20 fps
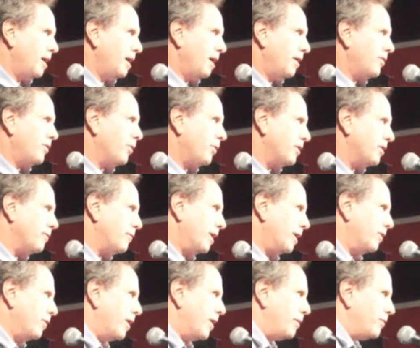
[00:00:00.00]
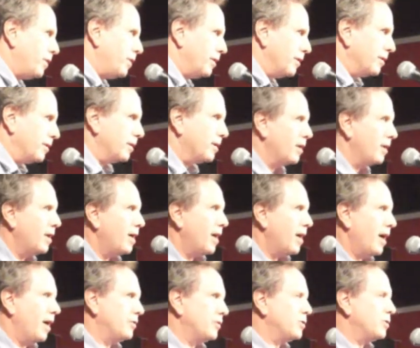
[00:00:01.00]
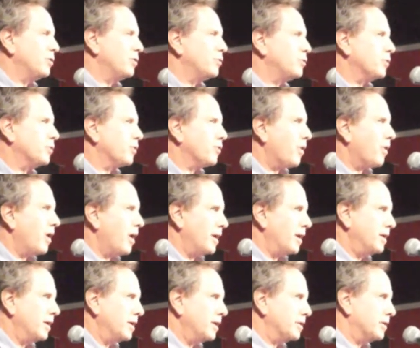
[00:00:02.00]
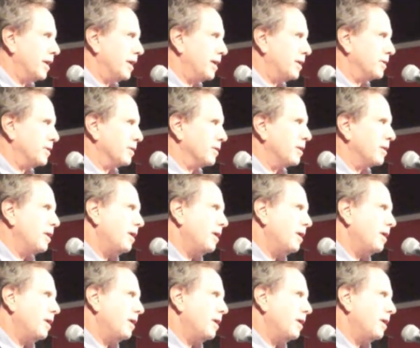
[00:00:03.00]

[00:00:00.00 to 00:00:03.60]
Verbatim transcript: I thought of my grandmother, how she used to cry years later.